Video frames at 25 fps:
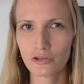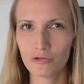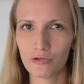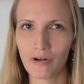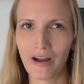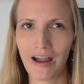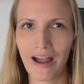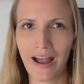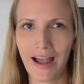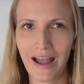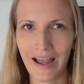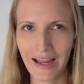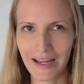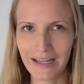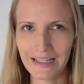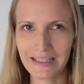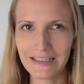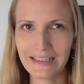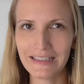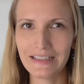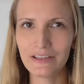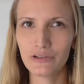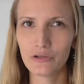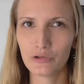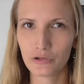to a
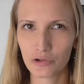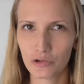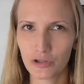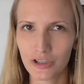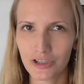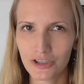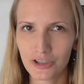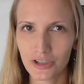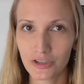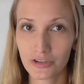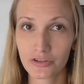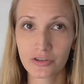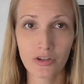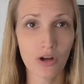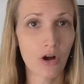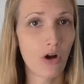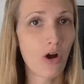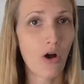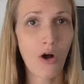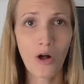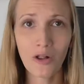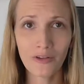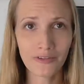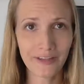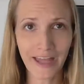highly nutritious,
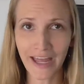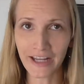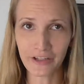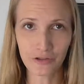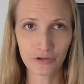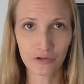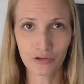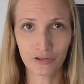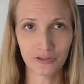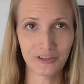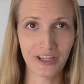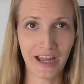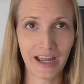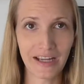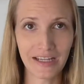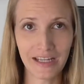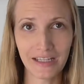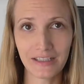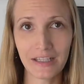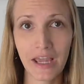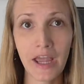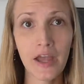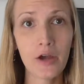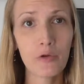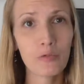all-natural
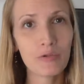diet,